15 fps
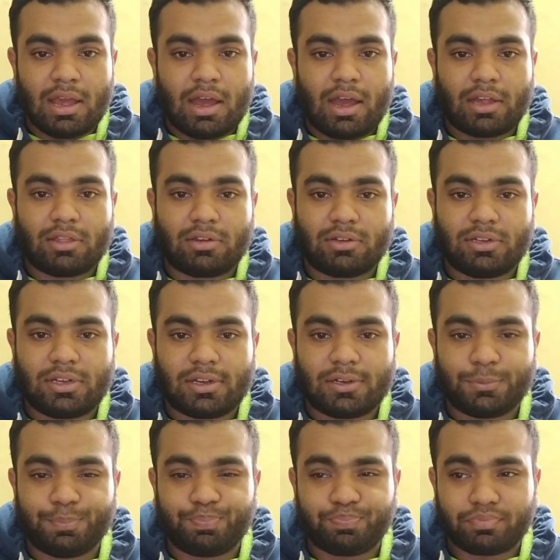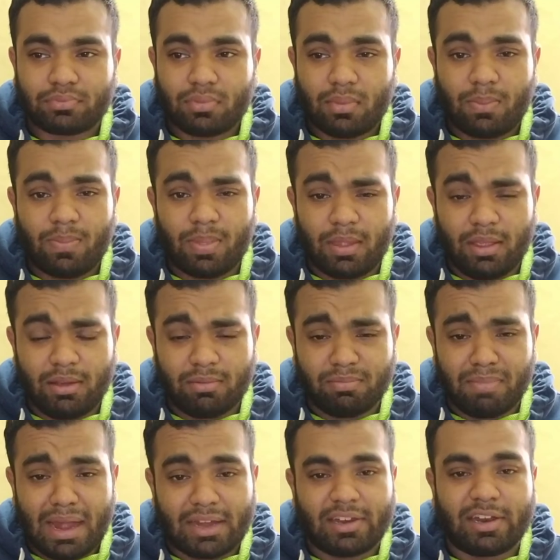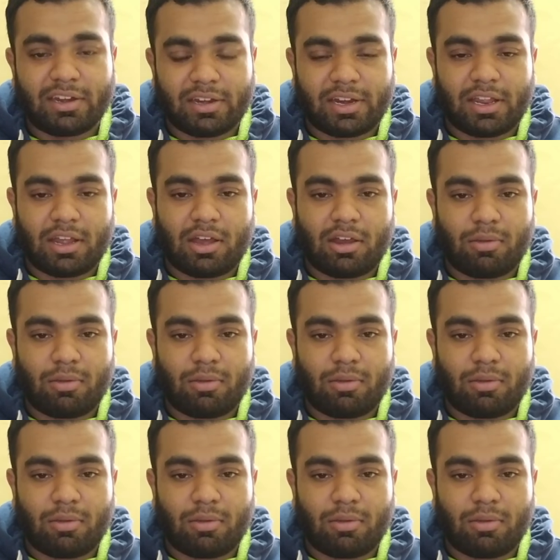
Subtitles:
I thought Matt Henry